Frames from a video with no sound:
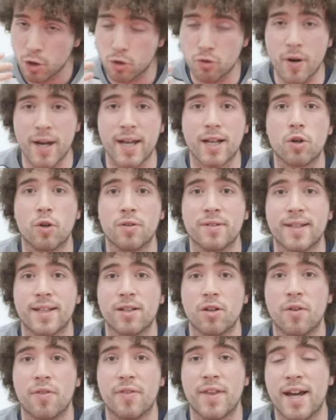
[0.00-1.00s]
Great
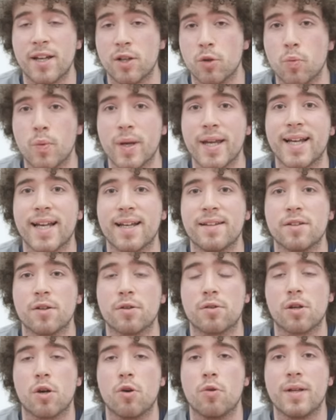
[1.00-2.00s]
content on there, the weekend, the
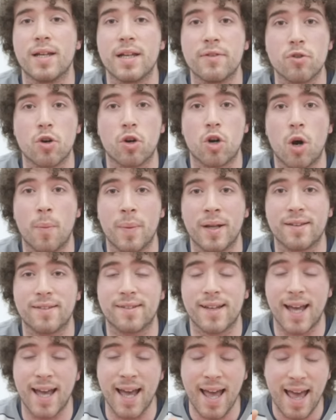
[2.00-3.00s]
show. Leave your
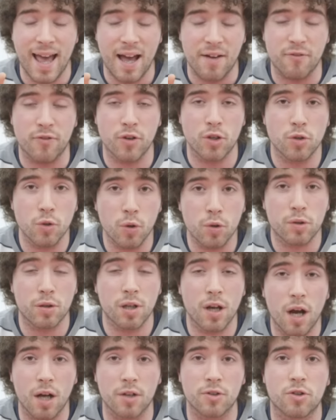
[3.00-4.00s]
comments there. And for your
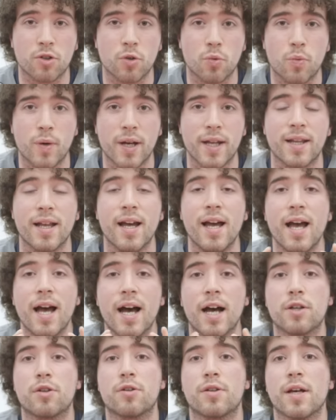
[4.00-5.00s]
chance to win
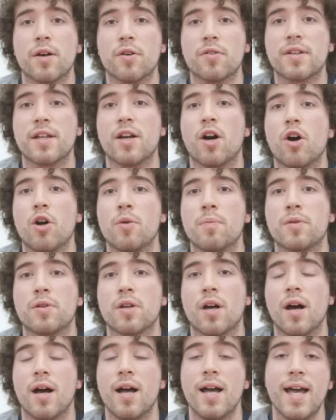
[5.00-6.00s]
a Chelsea home
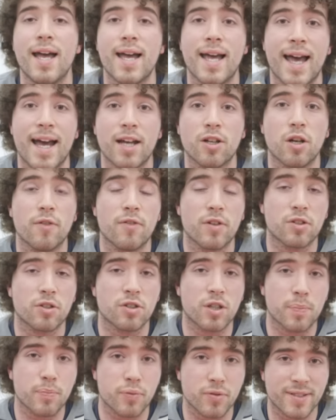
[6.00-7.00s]
shirt, head over to
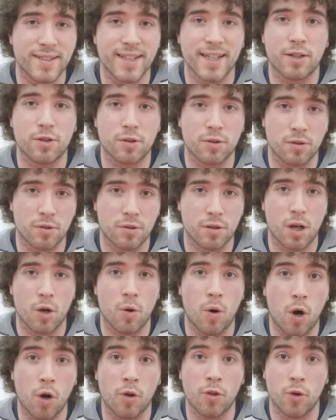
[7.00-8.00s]
the prediction
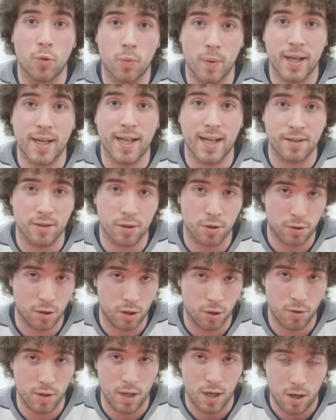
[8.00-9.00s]
show on the weekend, the
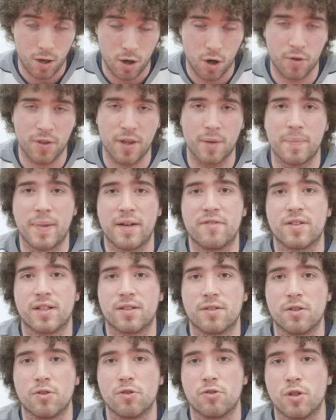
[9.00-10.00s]
show on the
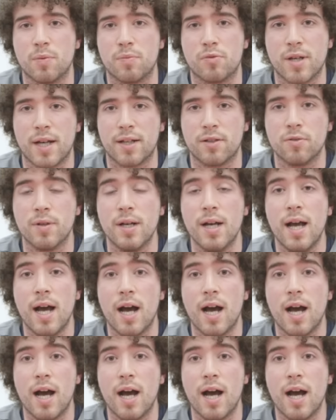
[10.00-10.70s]
BetVictor YouTube channel